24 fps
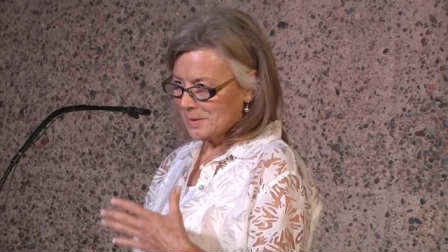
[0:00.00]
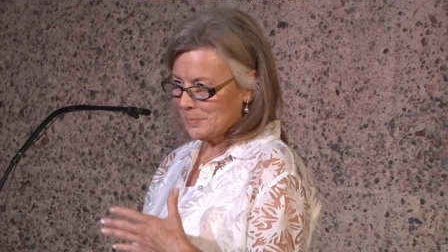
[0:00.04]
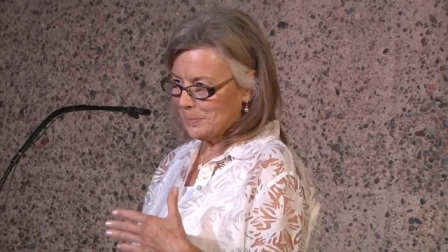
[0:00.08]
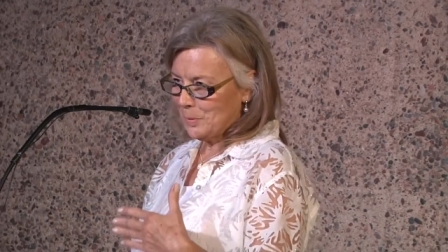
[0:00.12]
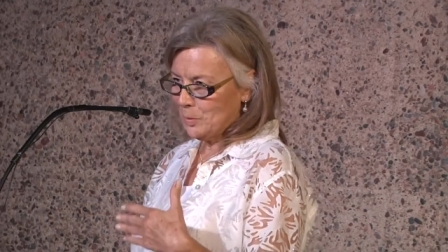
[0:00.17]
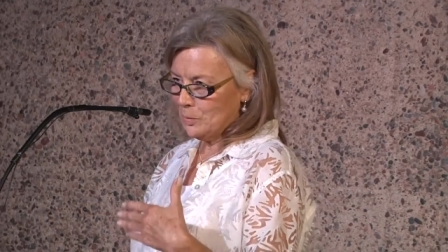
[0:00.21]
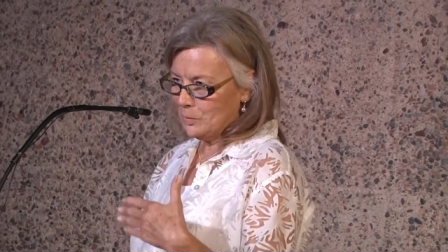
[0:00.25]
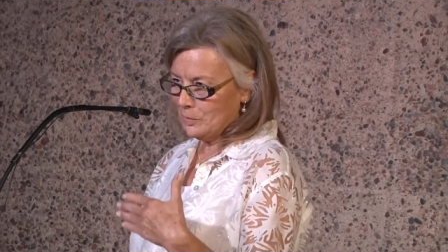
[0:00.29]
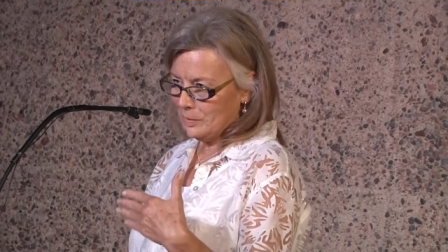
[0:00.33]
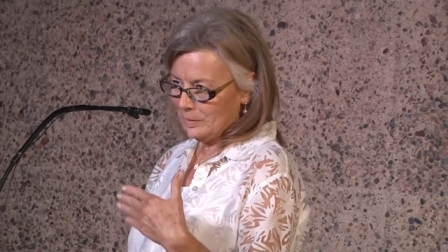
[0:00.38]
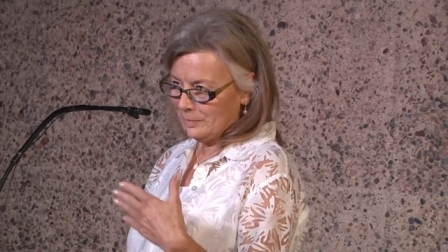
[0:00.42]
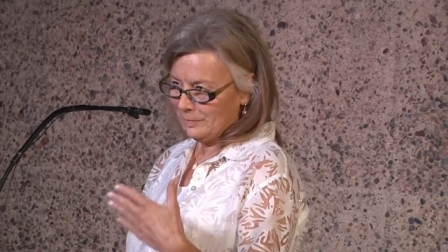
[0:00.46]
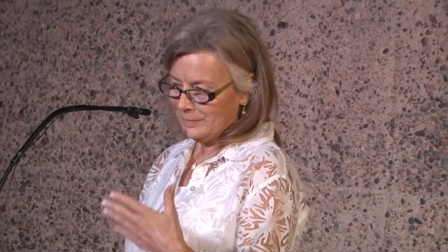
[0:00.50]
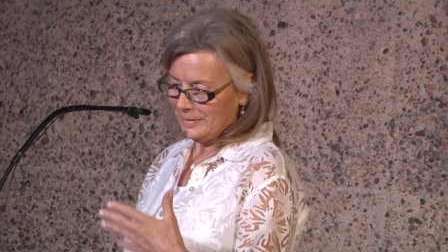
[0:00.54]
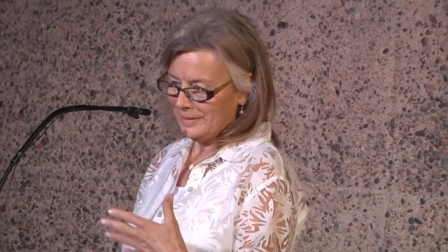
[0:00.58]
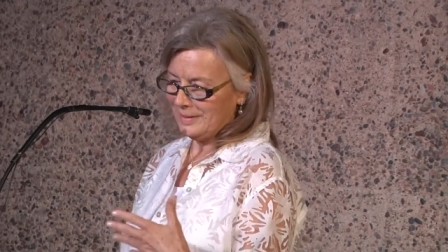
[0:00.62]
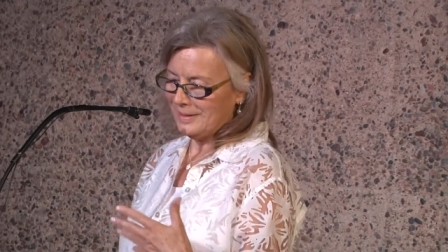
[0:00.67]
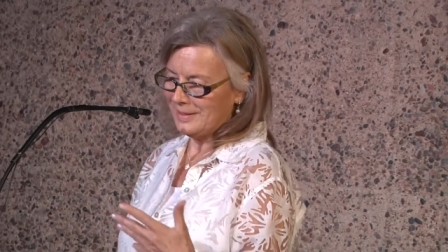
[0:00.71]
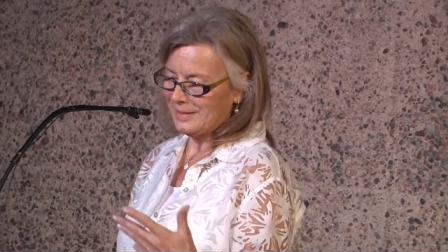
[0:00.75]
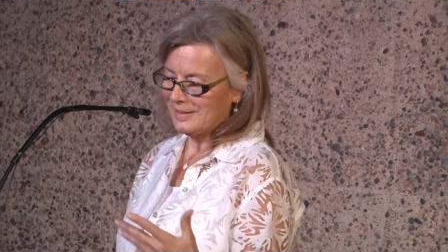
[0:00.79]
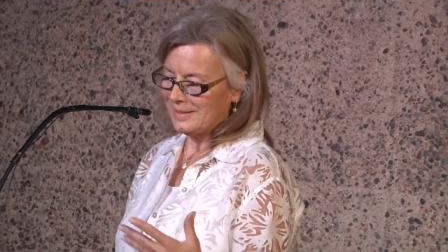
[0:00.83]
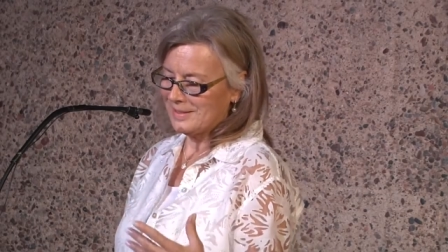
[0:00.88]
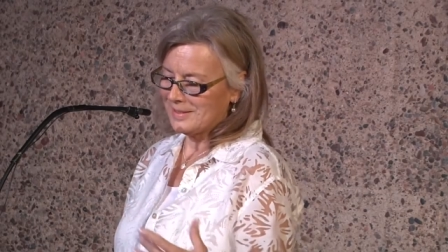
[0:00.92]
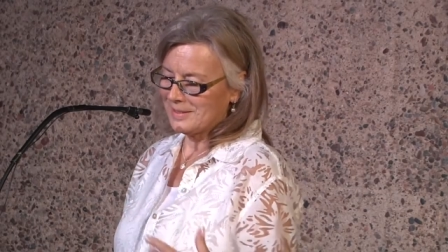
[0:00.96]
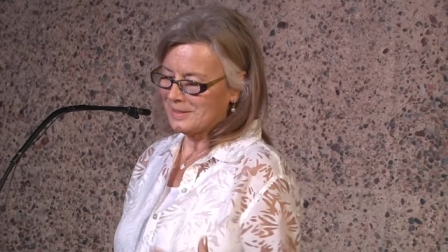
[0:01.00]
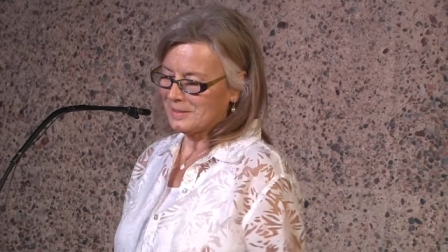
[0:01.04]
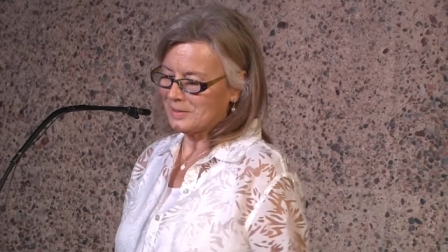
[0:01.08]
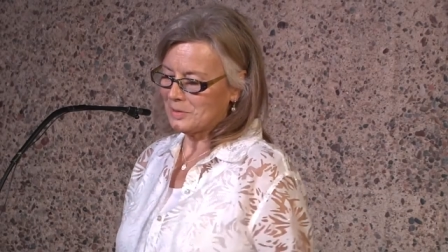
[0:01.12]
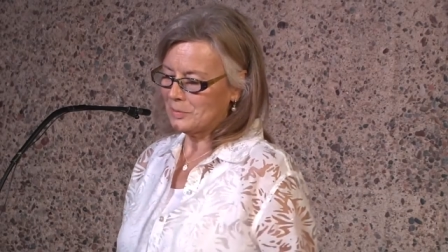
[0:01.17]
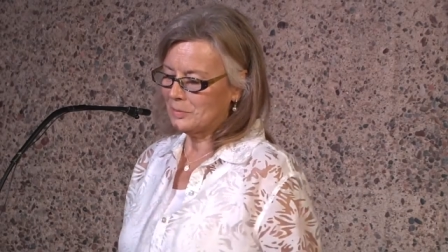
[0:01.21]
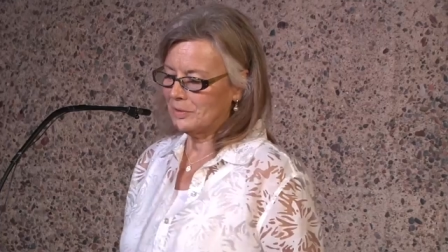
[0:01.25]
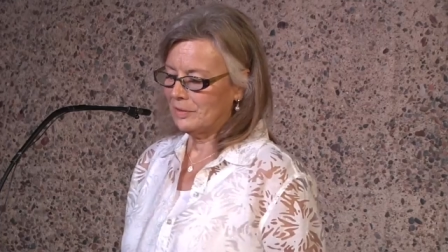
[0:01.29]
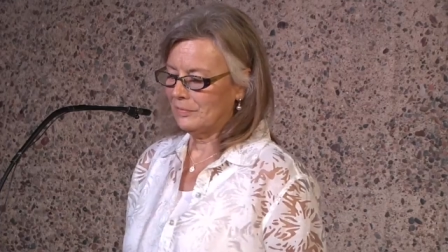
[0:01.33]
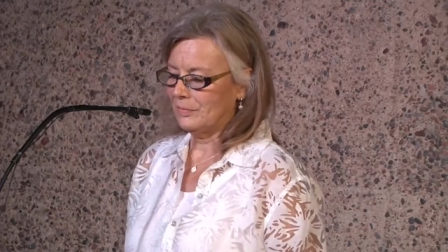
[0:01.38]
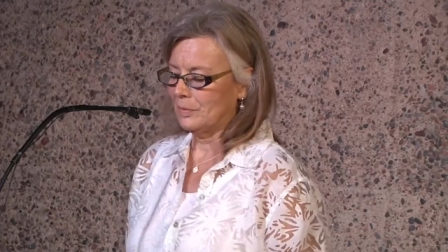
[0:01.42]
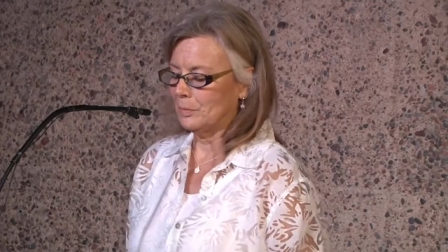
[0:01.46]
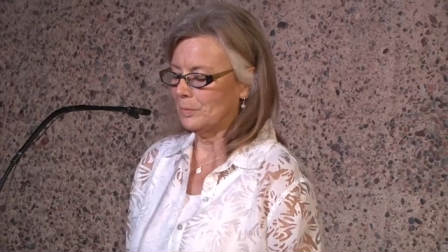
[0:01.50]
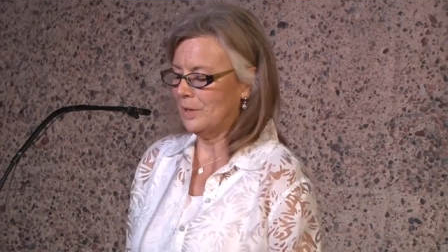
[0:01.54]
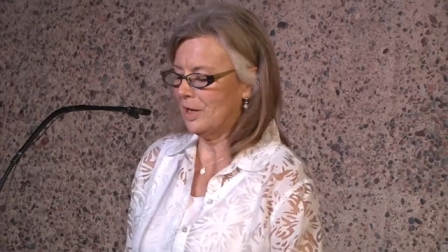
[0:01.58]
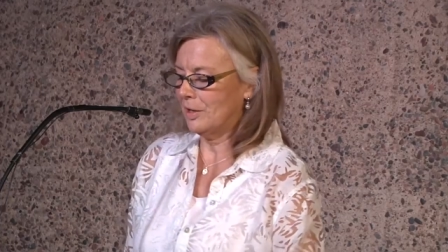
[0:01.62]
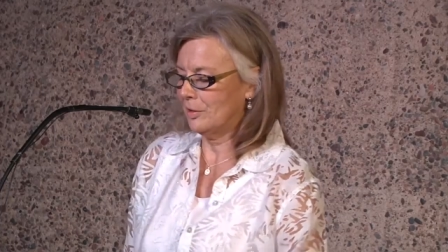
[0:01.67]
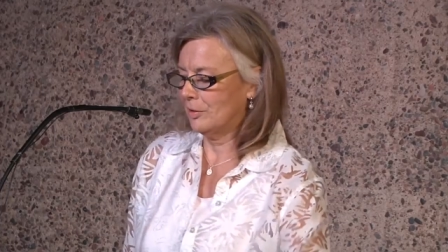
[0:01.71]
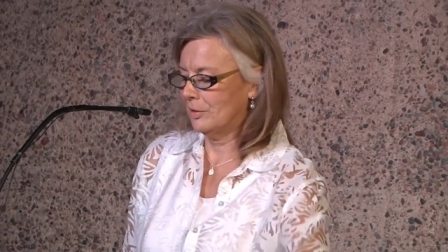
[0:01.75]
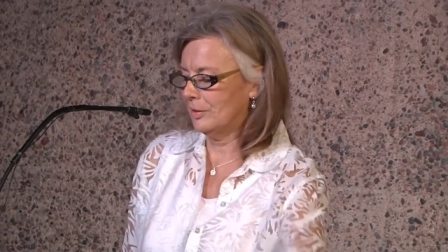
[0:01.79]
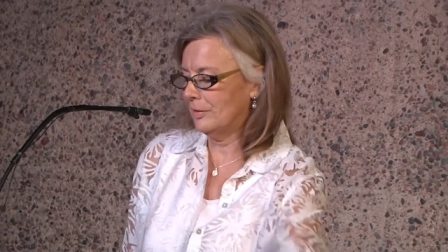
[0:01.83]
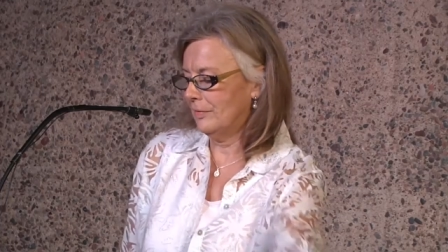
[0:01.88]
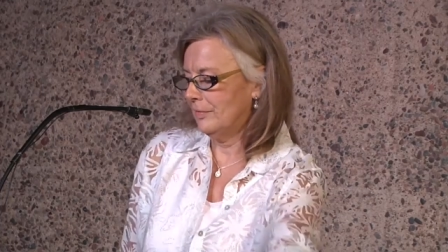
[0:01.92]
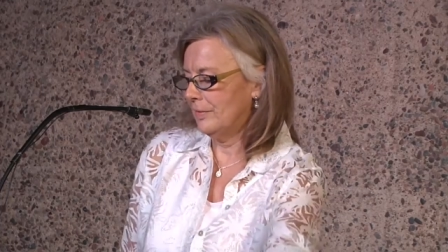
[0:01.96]
poem is sort of a
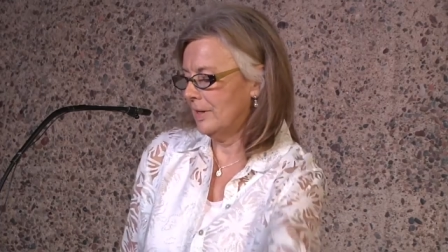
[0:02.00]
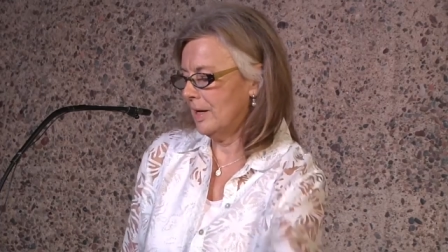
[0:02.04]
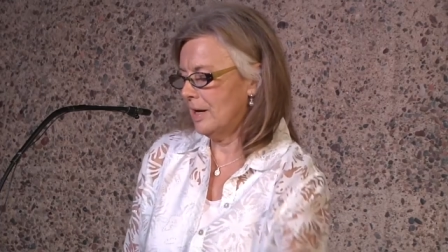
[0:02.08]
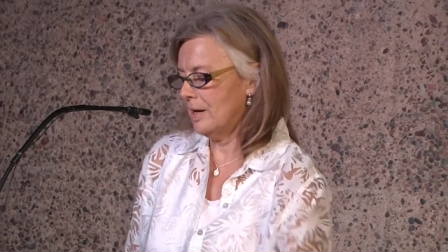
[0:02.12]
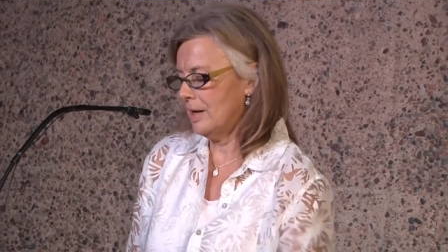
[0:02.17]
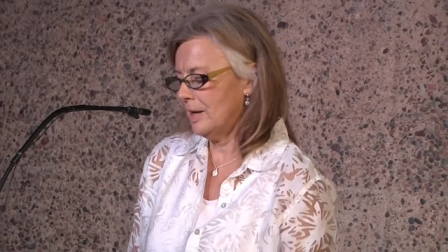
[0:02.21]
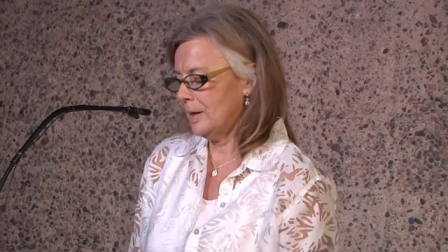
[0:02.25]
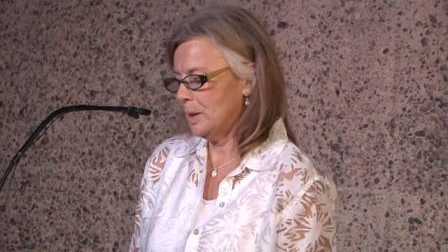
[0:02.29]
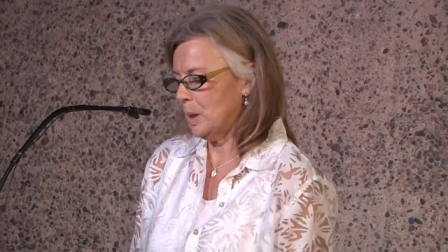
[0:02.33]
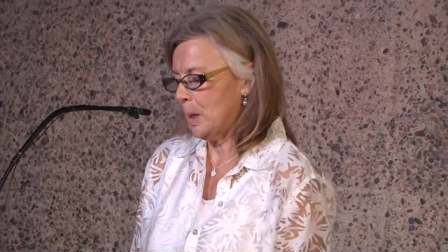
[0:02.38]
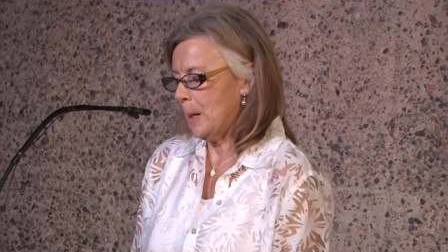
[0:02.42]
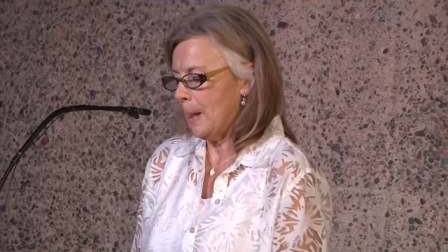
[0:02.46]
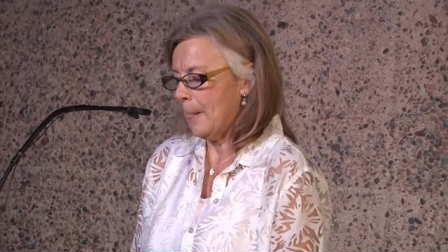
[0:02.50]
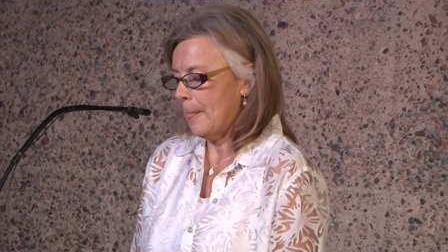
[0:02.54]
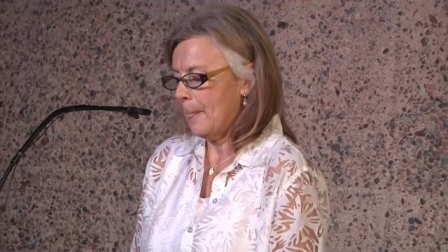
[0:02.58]
record of that.